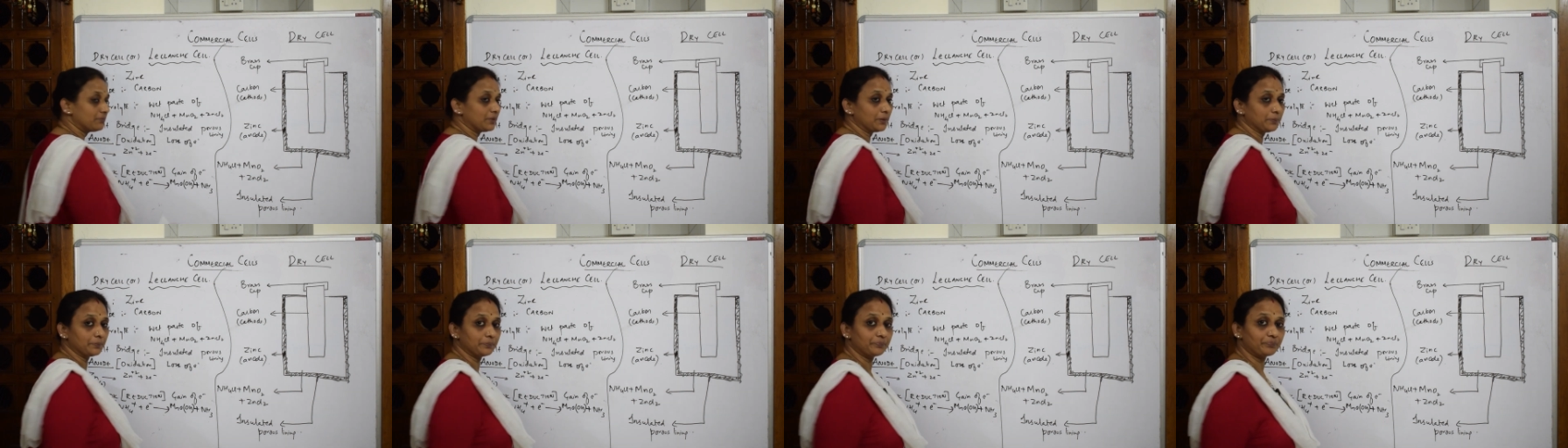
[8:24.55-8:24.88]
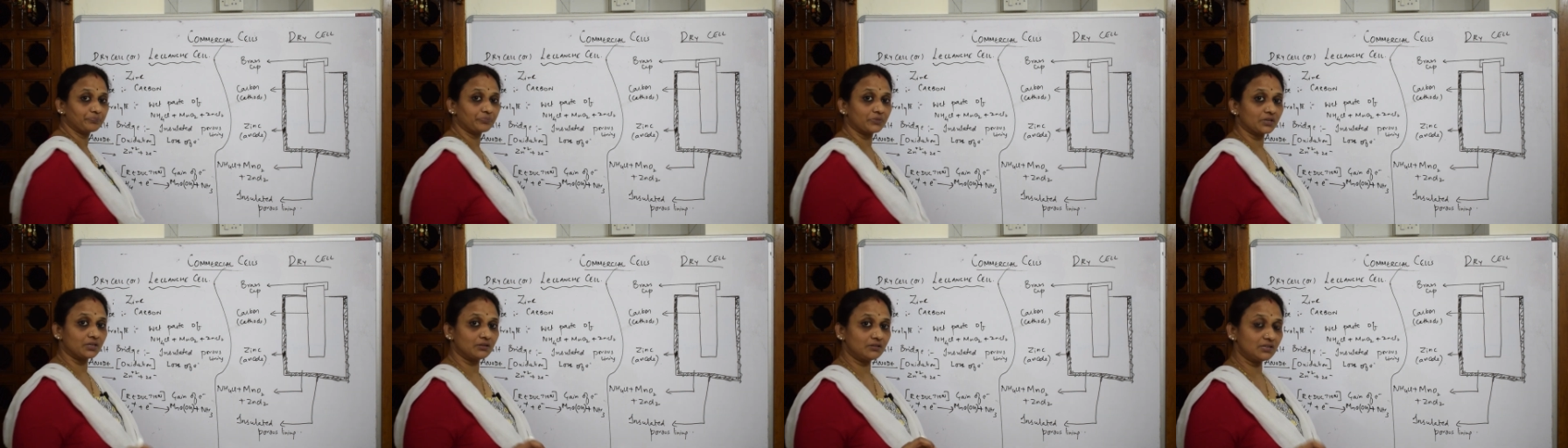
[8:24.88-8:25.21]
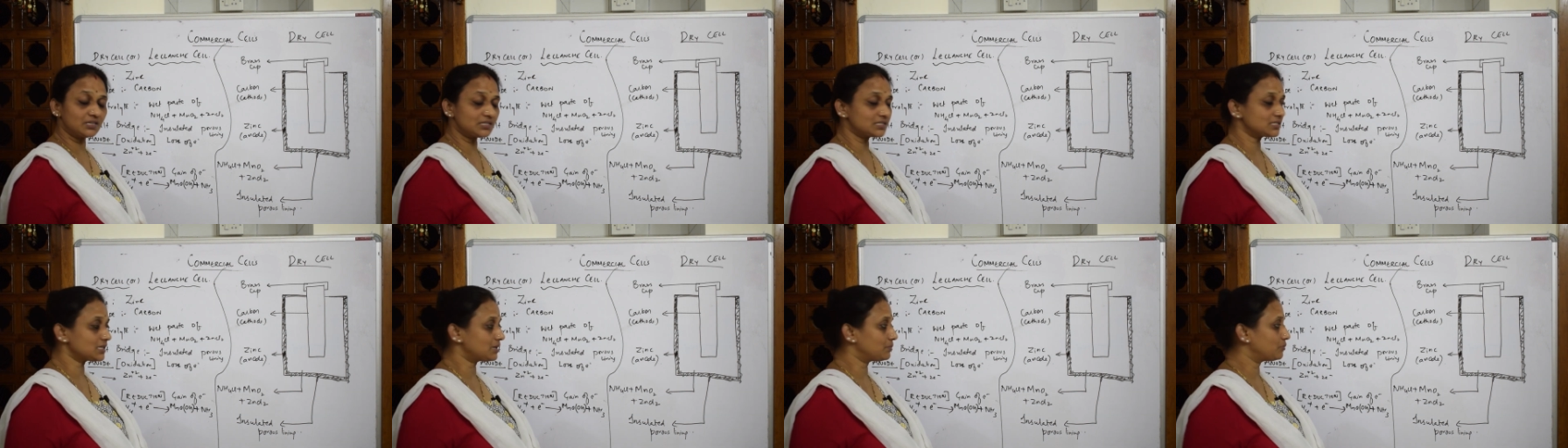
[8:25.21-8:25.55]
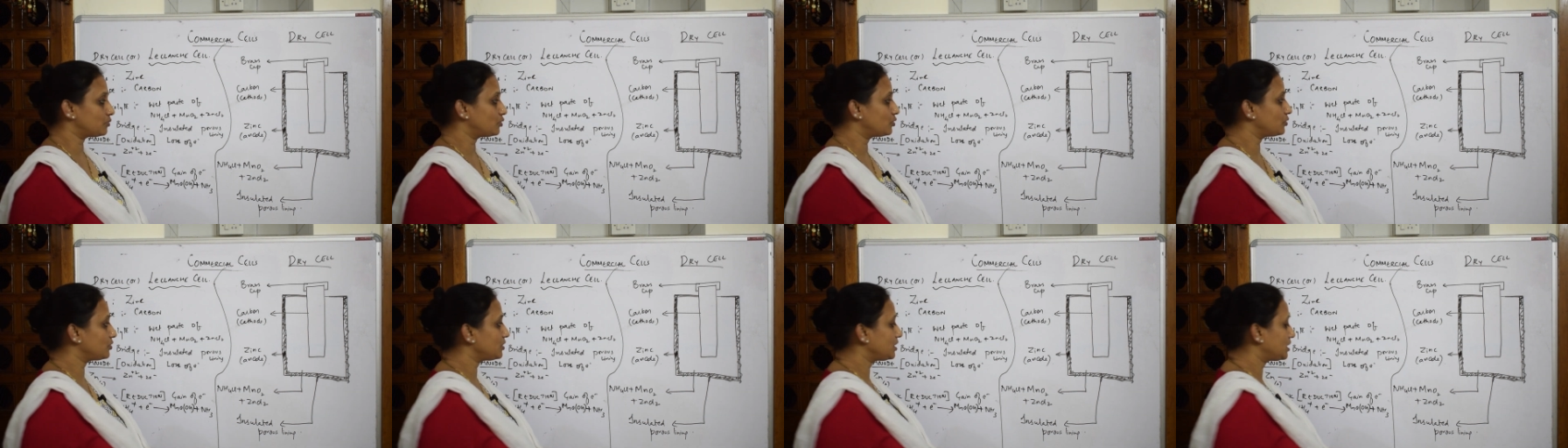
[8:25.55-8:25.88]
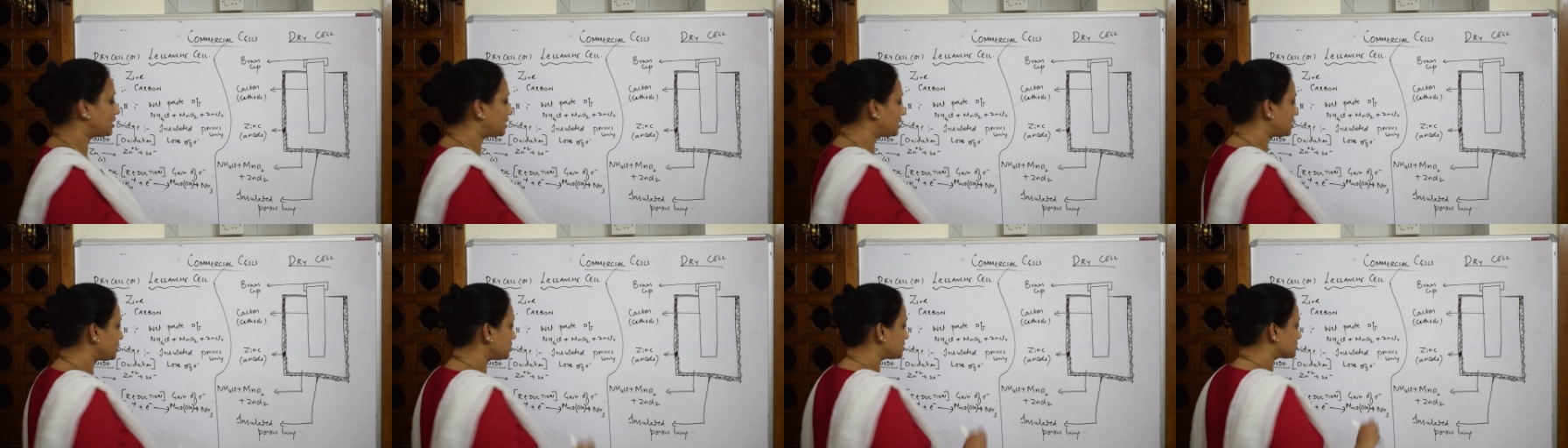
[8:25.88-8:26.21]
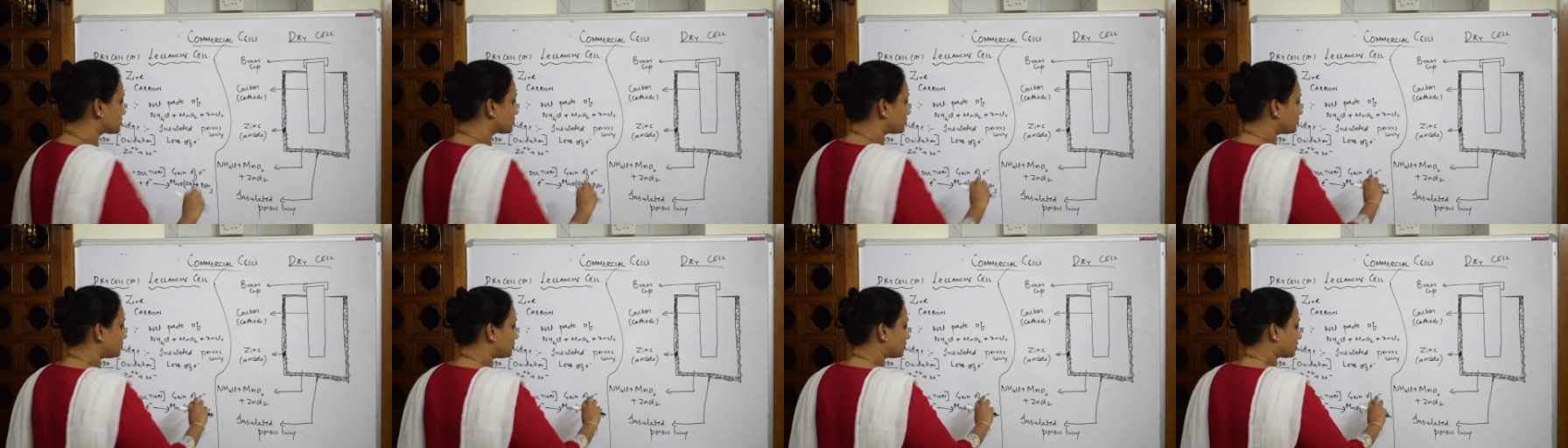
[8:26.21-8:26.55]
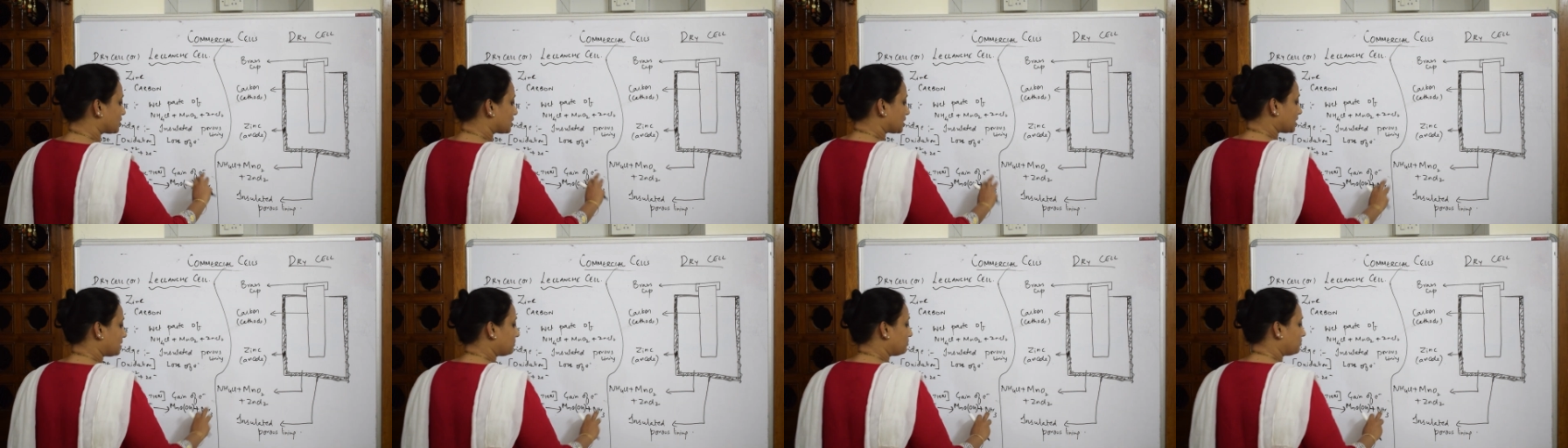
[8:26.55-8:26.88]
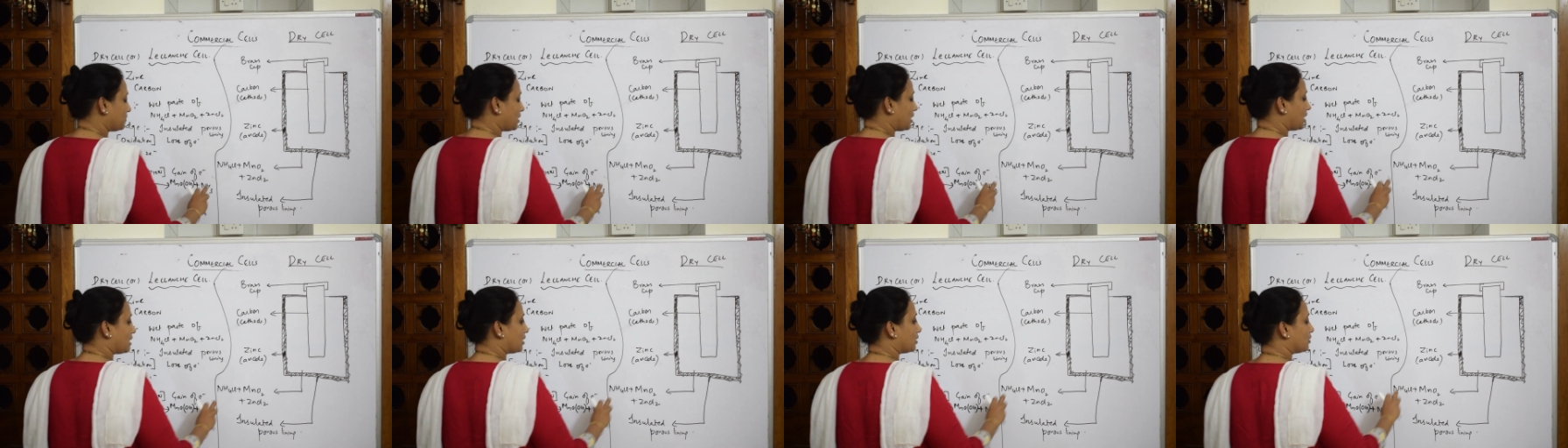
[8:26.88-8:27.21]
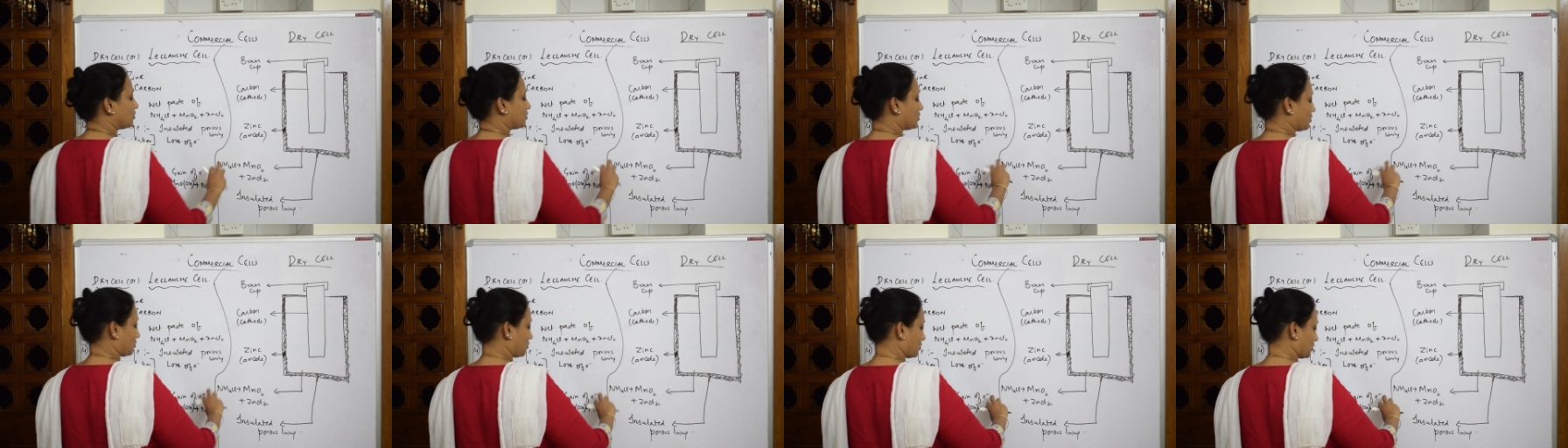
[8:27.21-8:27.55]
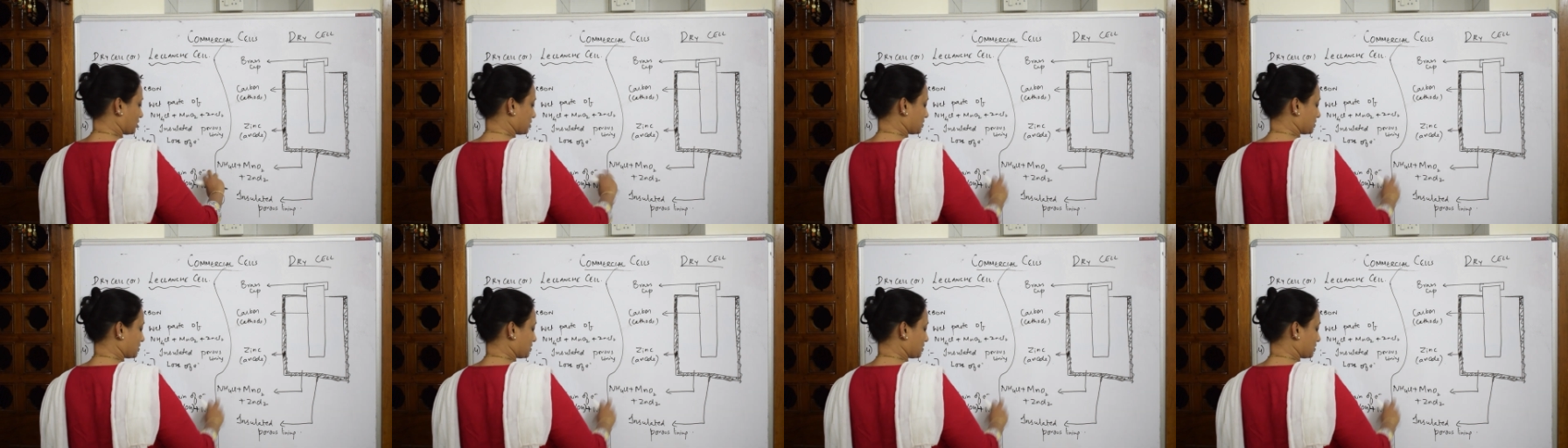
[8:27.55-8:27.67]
ma'am? This ammonia is going to come out